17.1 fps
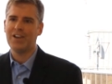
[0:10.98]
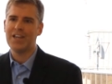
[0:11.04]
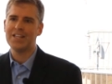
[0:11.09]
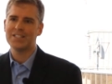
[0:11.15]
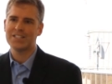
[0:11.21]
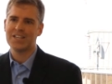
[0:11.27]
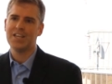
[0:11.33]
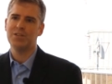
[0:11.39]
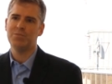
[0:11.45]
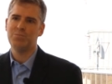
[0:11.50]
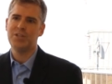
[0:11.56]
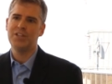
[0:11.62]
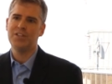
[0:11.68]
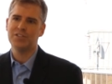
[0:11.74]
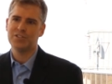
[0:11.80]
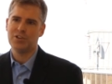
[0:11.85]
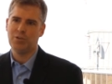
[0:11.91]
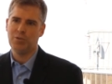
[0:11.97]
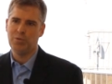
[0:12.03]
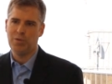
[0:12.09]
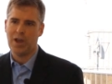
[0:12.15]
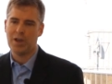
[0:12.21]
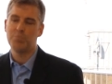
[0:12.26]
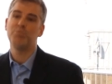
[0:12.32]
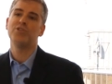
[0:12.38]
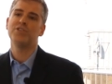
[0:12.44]
a lens can be. So
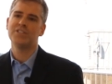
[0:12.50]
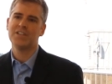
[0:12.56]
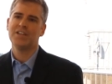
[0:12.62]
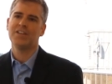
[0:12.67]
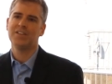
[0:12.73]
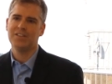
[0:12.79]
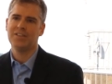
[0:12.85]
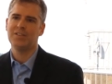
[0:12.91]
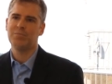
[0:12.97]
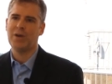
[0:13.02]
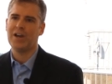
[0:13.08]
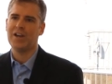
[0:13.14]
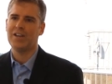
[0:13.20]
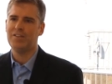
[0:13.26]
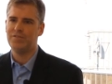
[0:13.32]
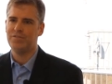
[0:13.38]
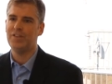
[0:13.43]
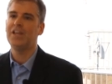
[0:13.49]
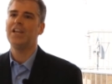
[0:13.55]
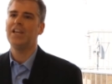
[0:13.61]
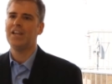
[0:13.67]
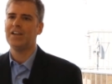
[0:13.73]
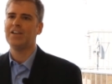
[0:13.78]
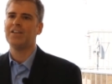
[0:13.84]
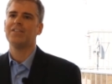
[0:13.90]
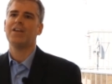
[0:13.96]
I present my
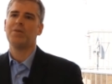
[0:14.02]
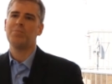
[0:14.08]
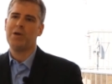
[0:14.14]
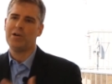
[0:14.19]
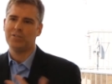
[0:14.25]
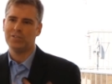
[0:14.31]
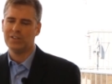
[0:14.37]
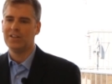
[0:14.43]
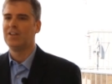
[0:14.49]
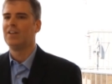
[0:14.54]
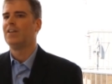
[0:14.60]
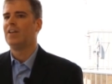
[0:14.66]
feeling about